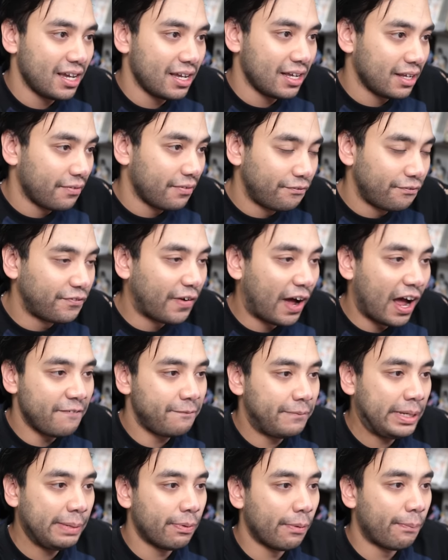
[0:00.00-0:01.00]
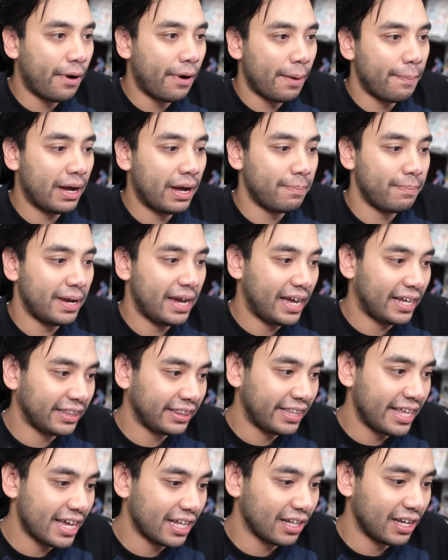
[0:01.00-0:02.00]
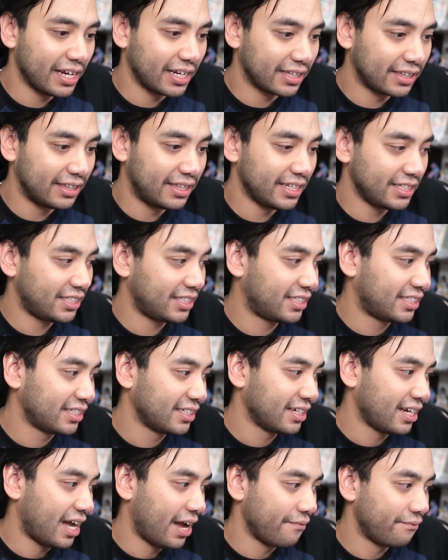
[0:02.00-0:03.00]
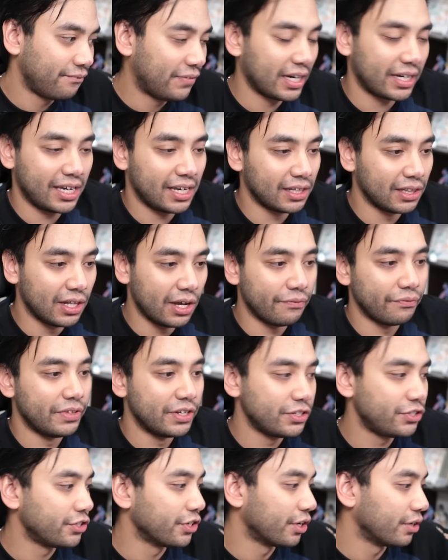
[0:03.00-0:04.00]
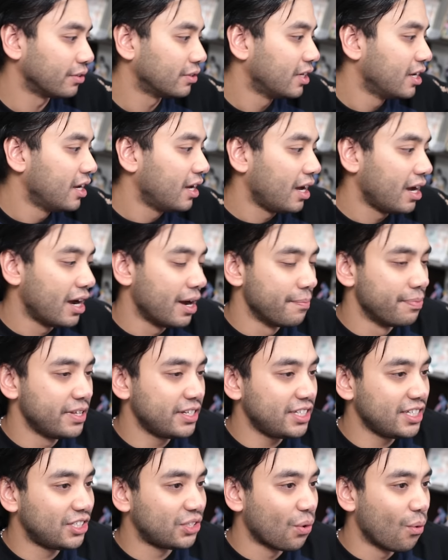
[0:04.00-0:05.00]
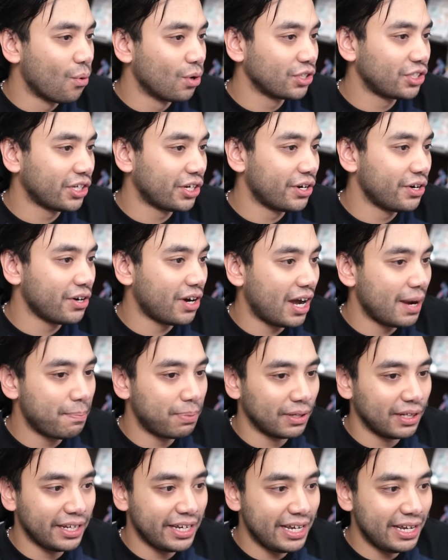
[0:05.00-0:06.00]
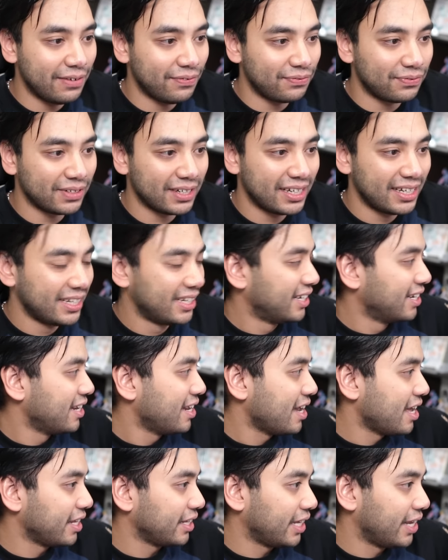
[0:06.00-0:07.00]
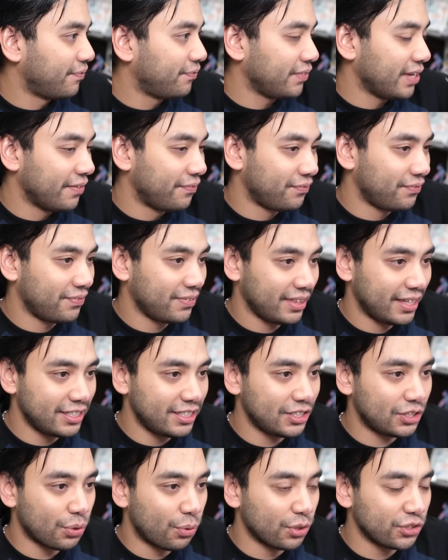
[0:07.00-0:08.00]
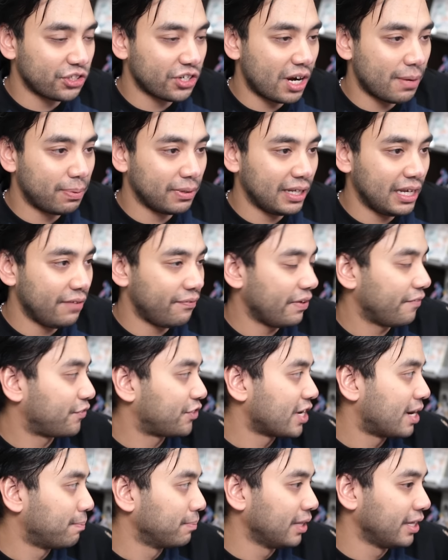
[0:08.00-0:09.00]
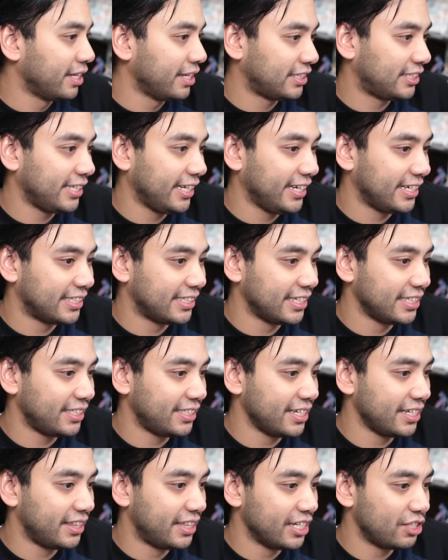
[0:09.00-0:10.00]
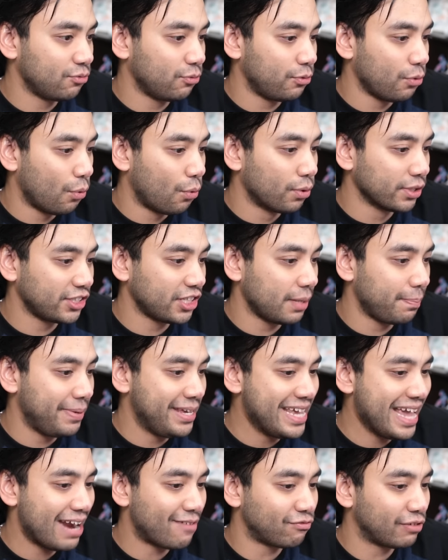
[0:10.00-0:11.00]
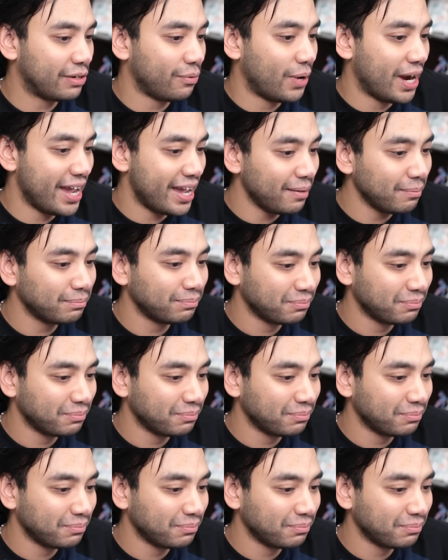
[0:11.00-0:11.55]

five people pop up and they're like, this, I fucking love this show. This is also, I believe, If Tumblr still existed, this would also be everywhere.